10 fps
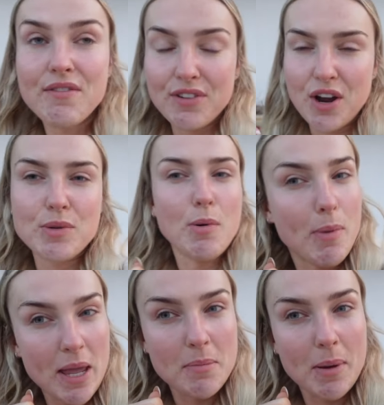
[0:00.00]
forgot to put
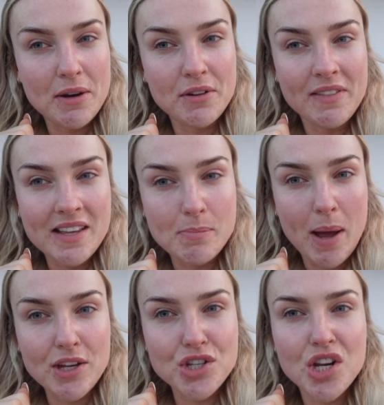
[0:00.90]
baking powder in this
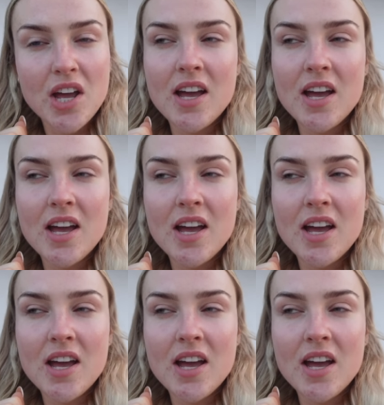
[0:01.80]
batch.